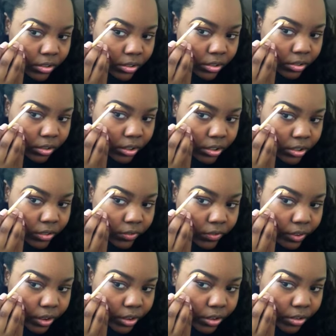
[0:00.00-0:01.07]
So I just
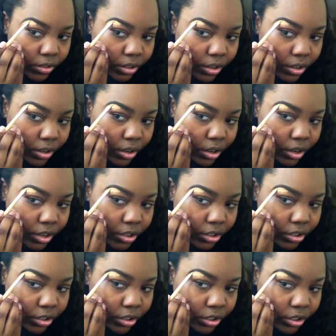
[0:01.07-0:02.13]
followed the
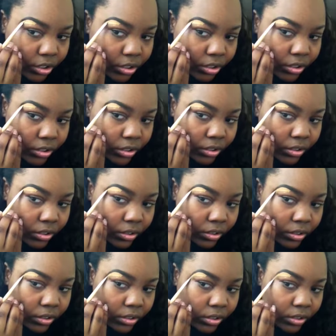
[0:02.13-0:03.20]
arch
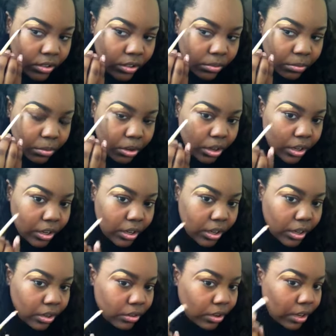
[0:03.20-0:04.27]
and brought it
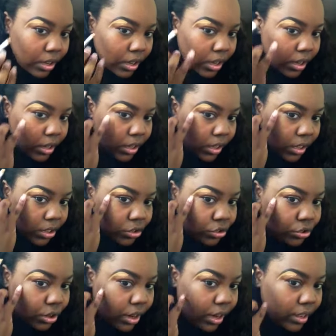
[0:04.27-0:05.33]
down, and I kind of like
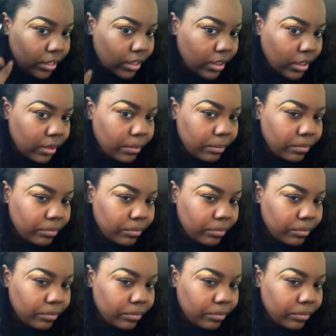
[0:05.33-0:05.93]
drag that.